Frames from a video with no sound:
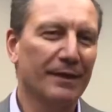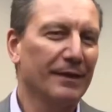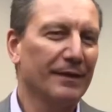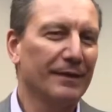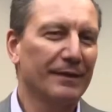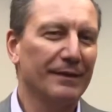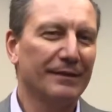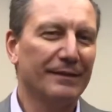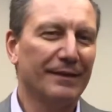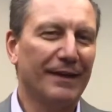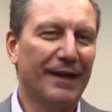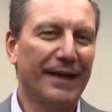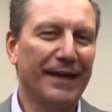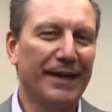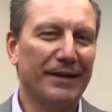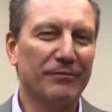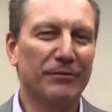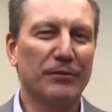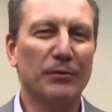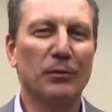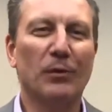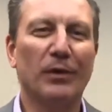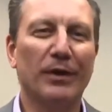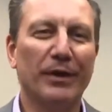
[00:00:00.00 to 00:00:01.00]
Hi
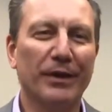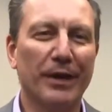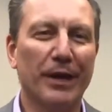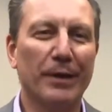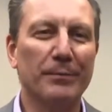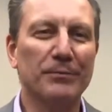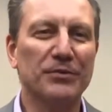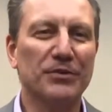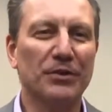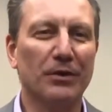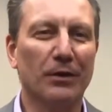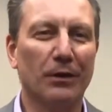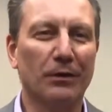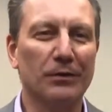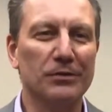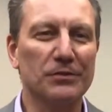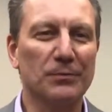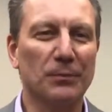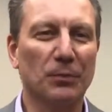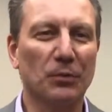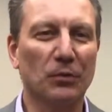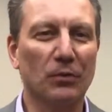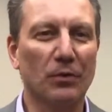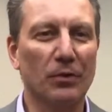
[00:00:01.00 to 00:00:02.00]
everyone, I'm Charles
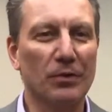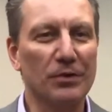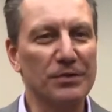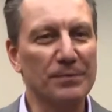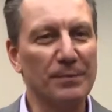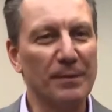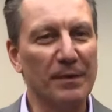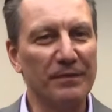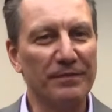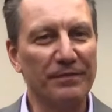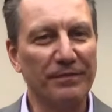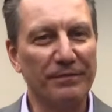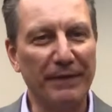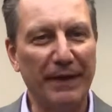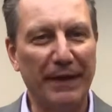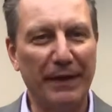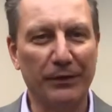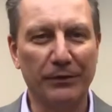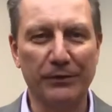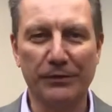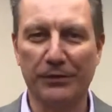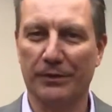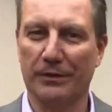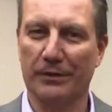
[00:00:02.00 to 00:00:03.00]
Broersma,
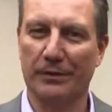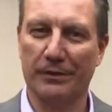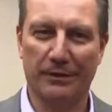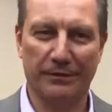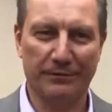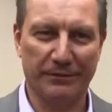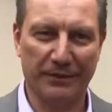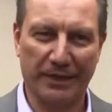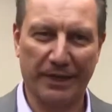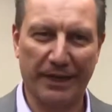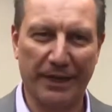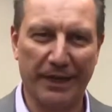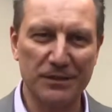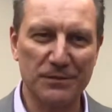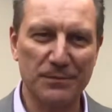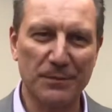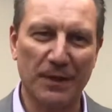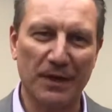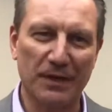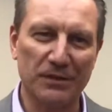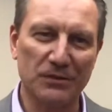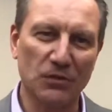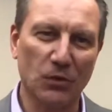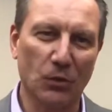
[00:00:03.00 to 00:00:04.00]
founder of the
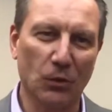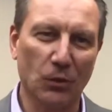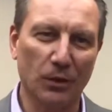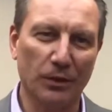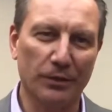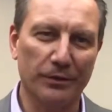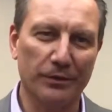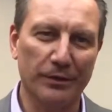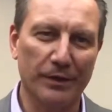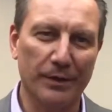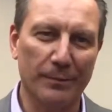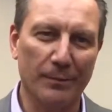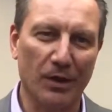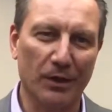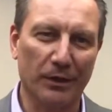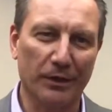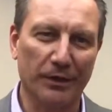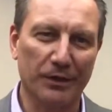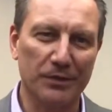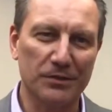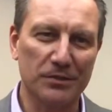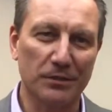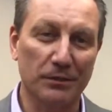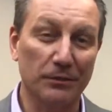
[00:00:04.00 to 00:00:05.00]
Casbah Total Internet
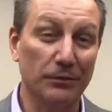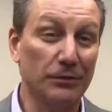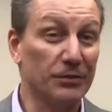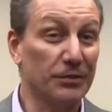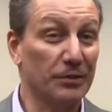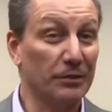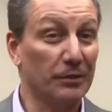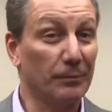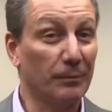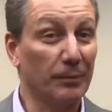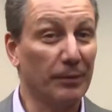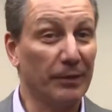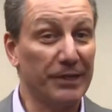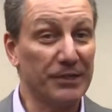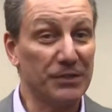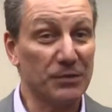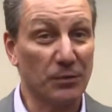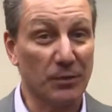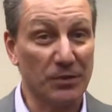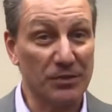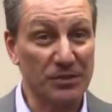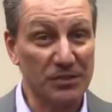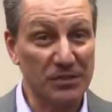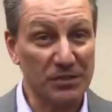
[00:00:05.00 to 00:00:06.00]
Marketing Solution, the place
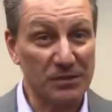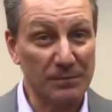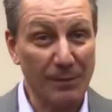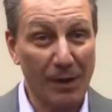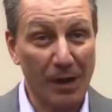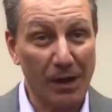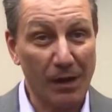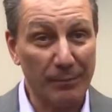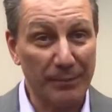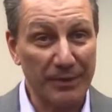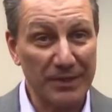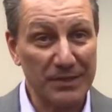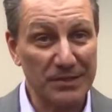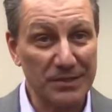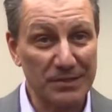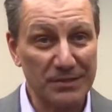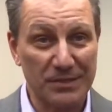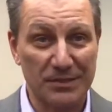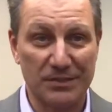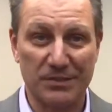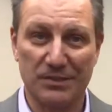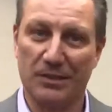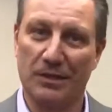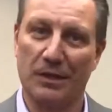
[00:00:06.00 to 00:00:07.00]
where small
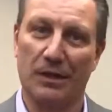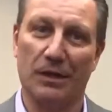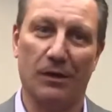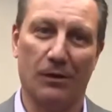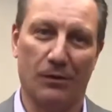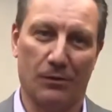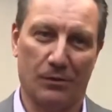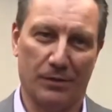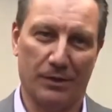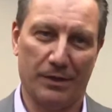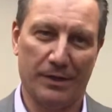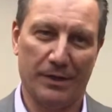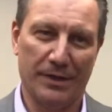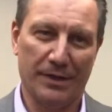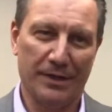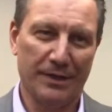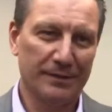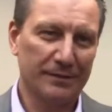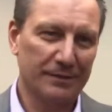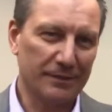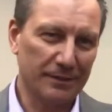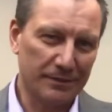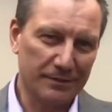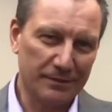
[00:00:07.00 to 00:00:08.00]
businesses go
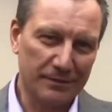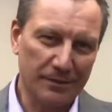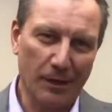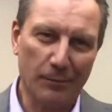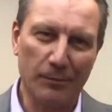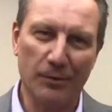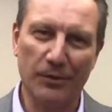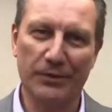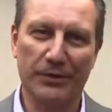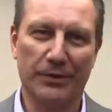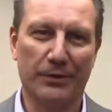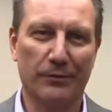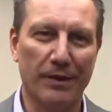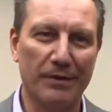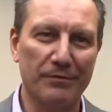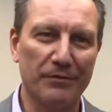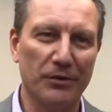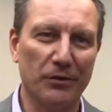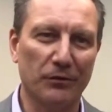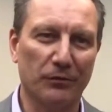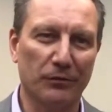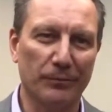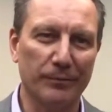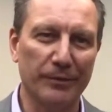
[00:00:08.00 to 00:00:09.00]
to double their
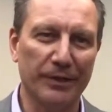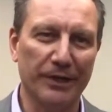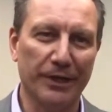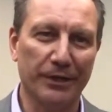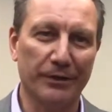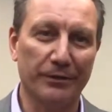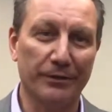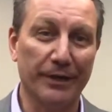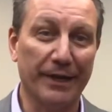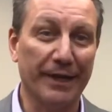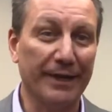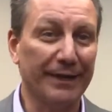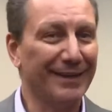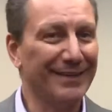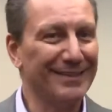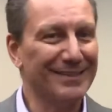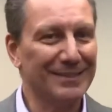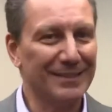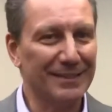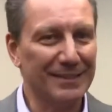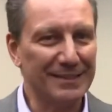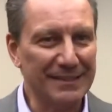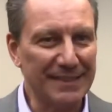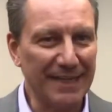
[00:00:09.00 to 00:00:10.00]
revenue from the internet. And
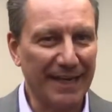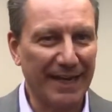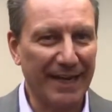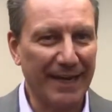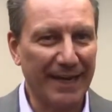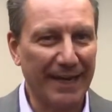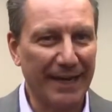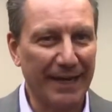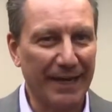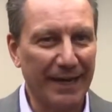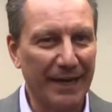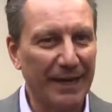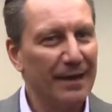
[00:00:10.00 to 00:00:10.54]
today,